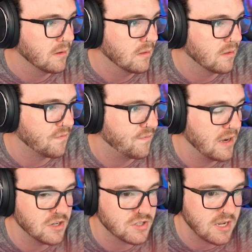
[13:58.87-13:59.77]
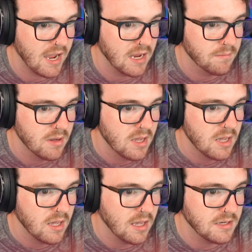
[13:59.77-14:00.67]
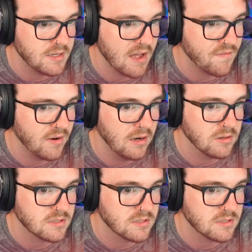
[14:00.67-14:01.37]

the finished game, it definitely looks